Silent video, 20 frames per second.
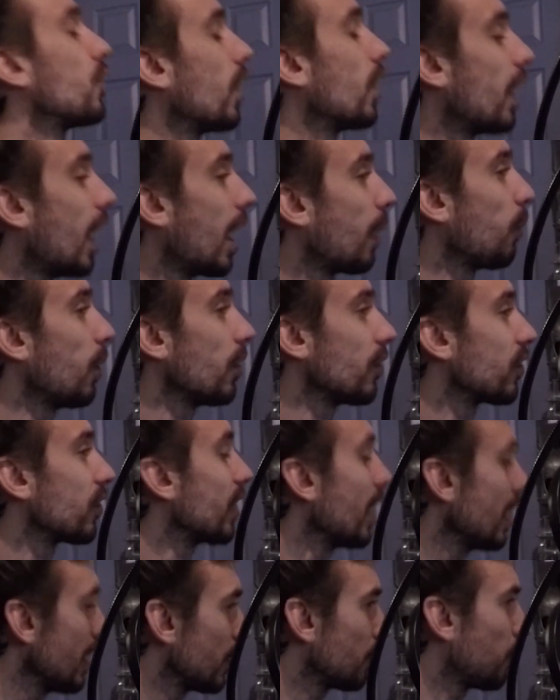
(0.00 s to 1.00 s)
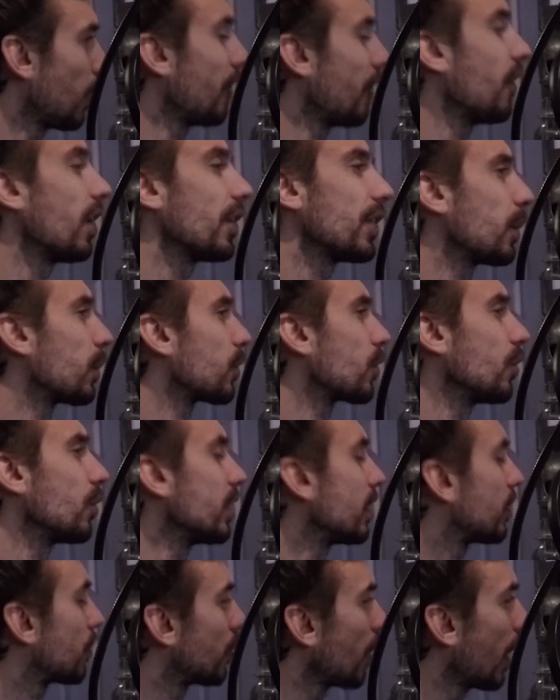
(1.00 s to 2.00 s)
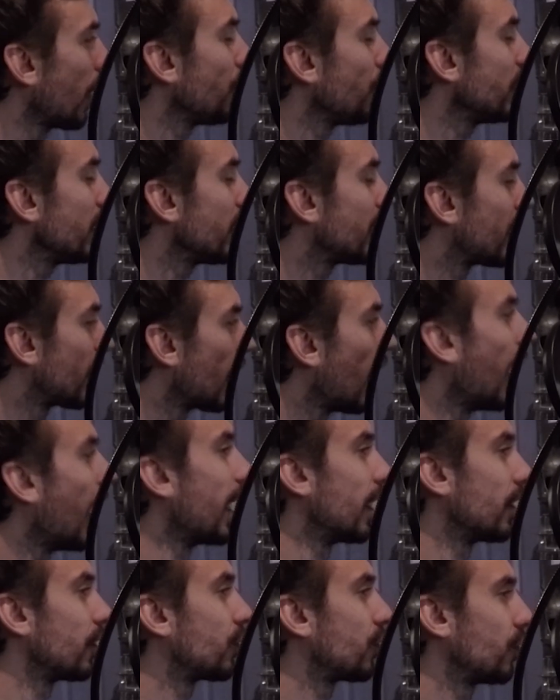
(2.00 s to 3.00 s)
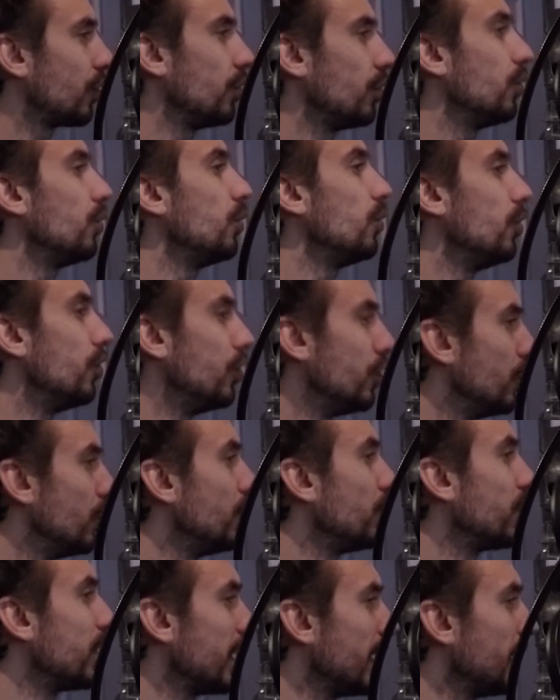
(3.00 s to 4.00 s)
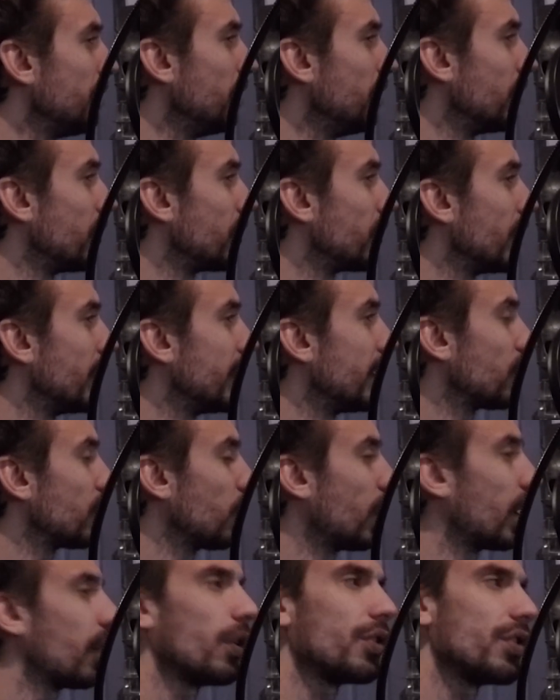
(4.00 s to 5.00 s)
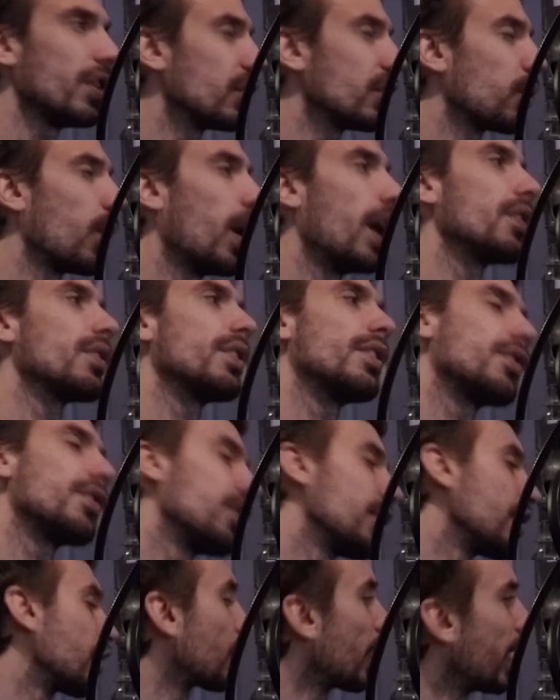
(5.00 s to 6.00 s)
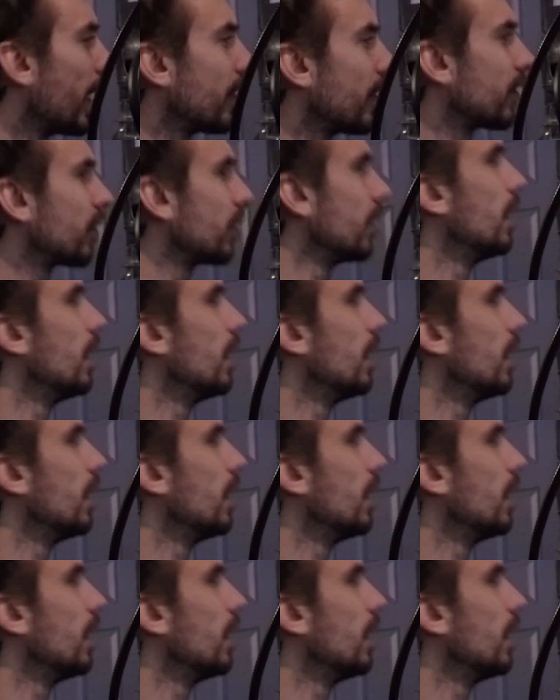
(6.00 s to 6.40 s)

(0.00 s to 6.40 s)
I was slightly surprised. I felt like there was I only caught 2 new themes in this one. I've only seen it twice, listened to the credits.